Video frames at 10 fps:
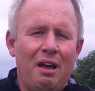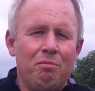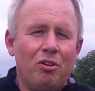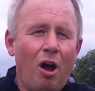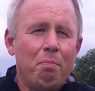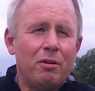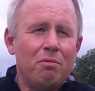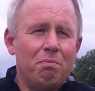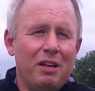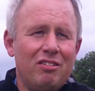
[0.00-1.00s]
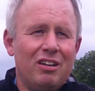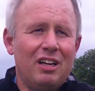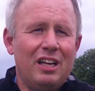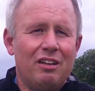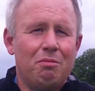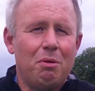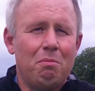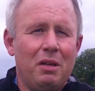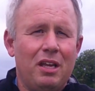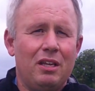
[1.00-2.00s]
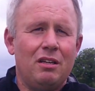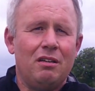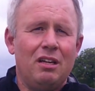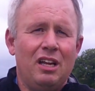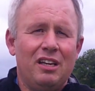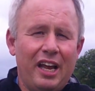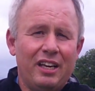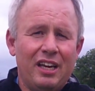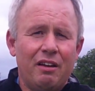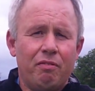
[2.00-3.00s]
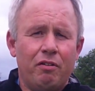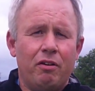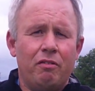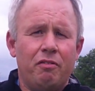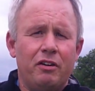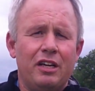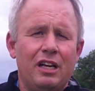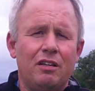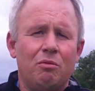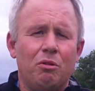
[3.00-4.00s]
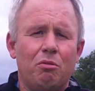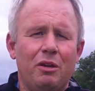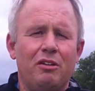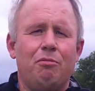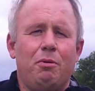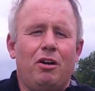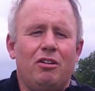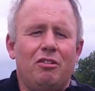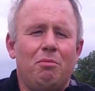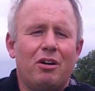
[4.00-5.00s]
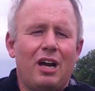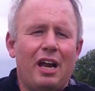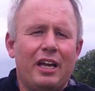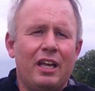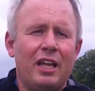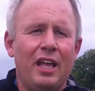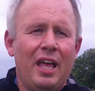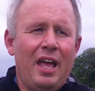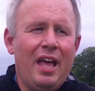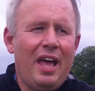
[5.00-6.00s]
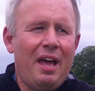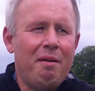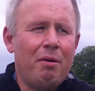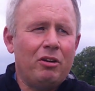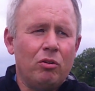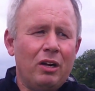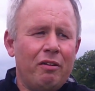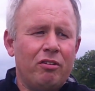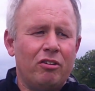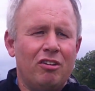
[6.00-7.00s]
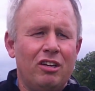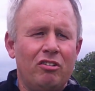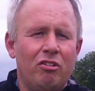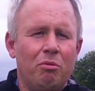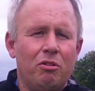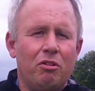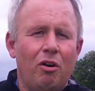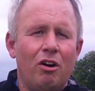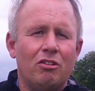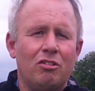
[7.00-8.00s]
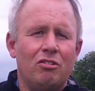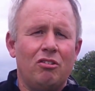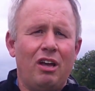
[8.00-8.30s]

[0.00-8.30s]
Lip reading: Topping basically is my main technique for dealing with weeds because I'm organic. I don't have such an issue with docks.